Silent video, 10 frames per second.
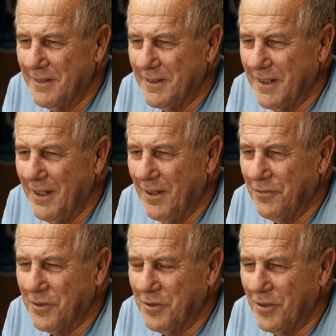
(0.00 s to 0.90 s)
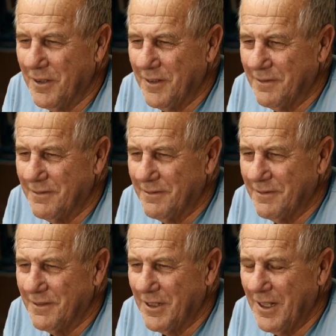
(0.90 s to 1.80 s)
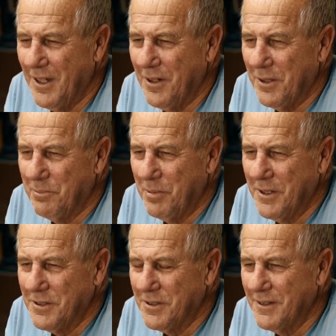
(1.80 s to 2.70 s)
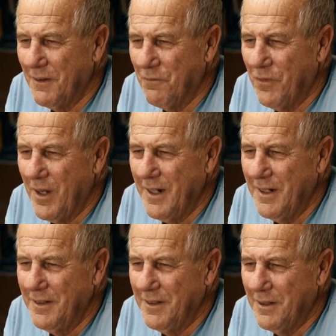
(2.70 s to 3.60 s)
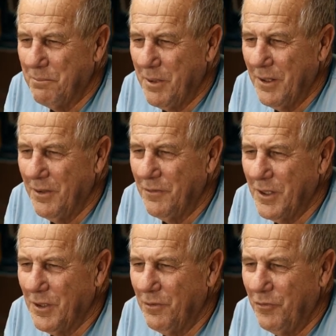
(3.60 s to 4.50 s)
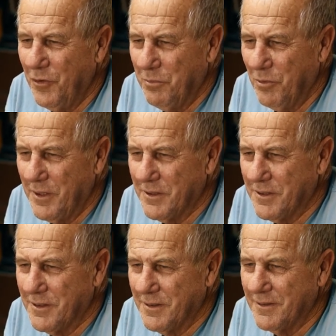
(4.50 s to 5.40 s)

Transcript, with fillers: Get off the truck, get out of the bus, and find a pair of yellow footprints.